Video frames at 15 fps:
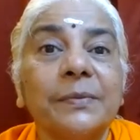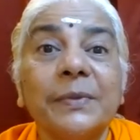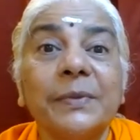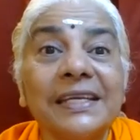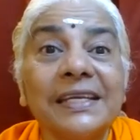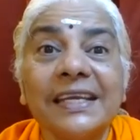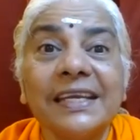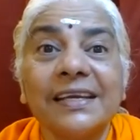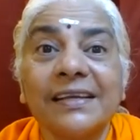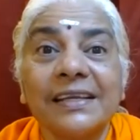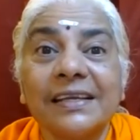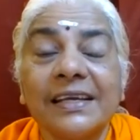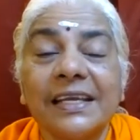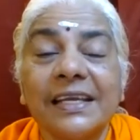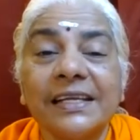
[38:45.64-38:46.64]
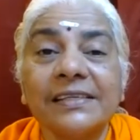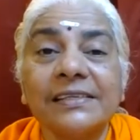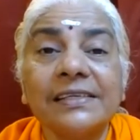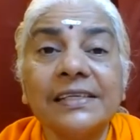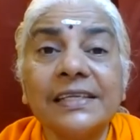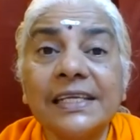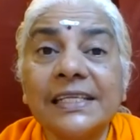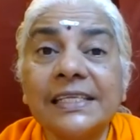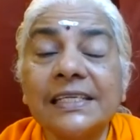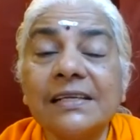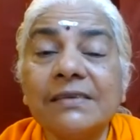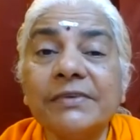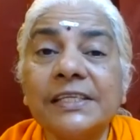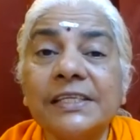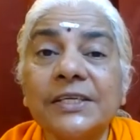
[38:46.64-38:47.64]
But electricity
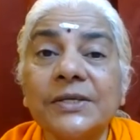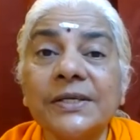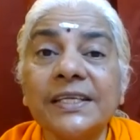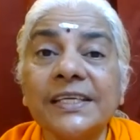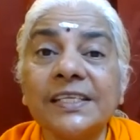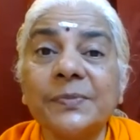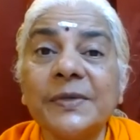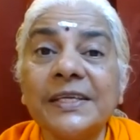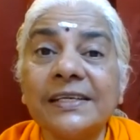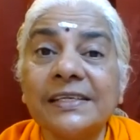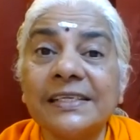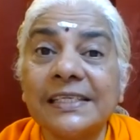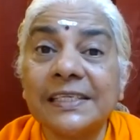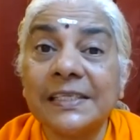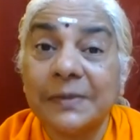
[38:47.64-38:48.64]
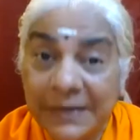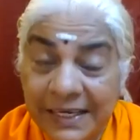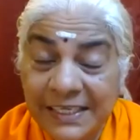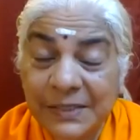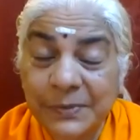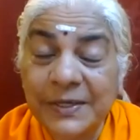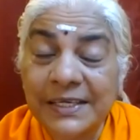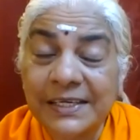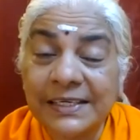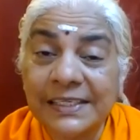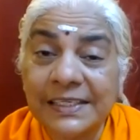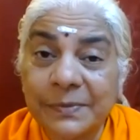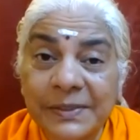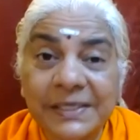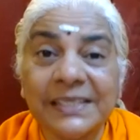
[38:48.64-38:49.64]
itself is not experienced,
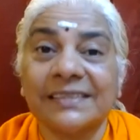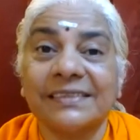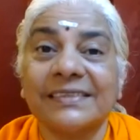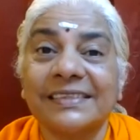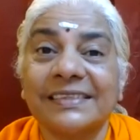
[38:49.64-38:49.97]
experienceable.